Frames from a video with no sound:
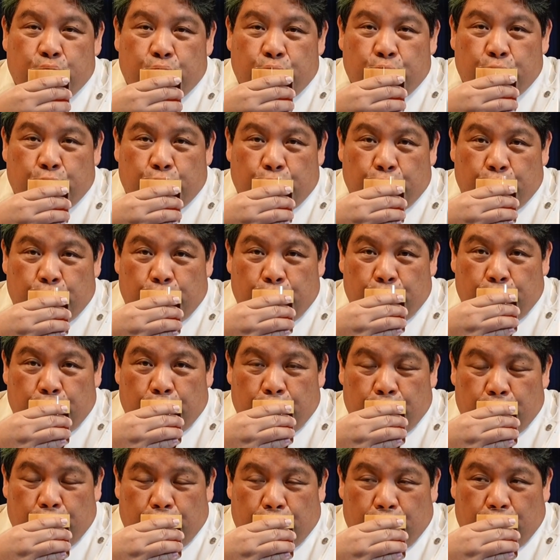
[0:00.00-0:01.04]

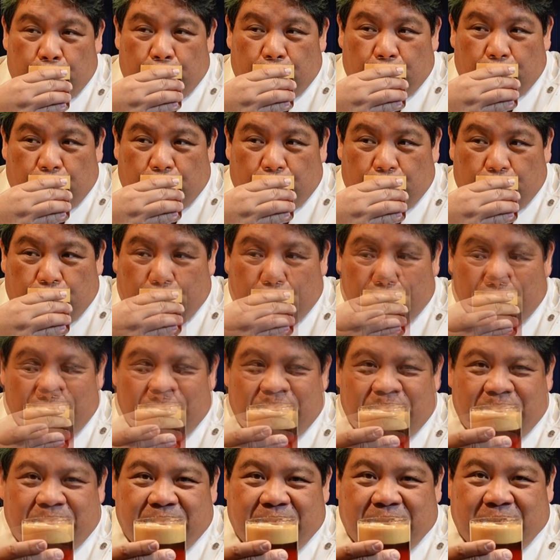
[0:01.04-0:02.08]

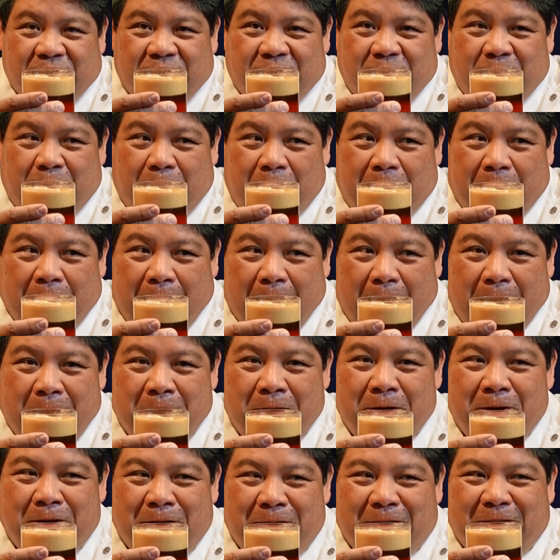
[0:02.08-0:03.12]

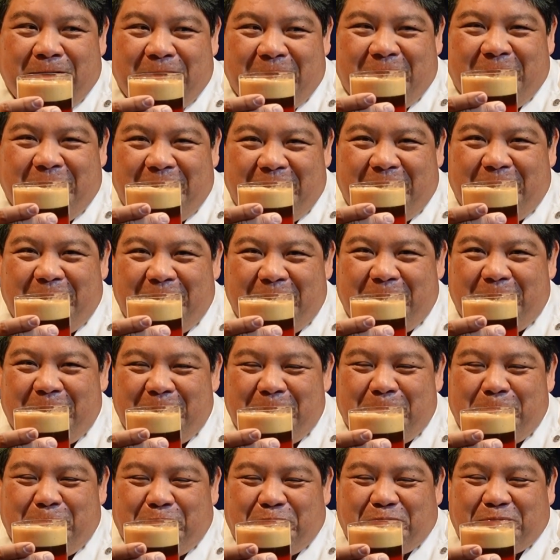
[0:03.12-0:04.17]

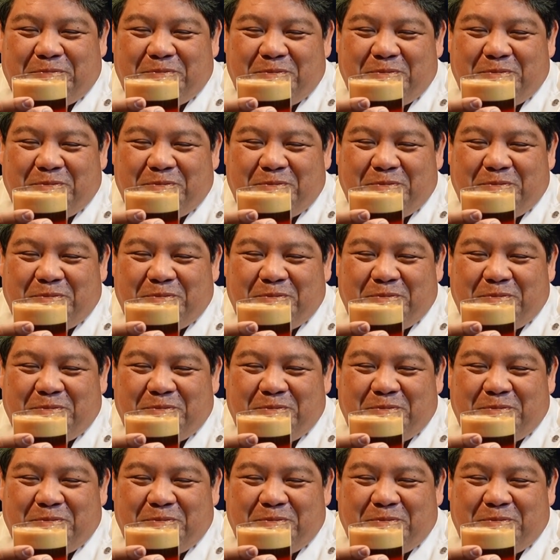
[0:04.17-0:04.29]
No one is speaking in this clip.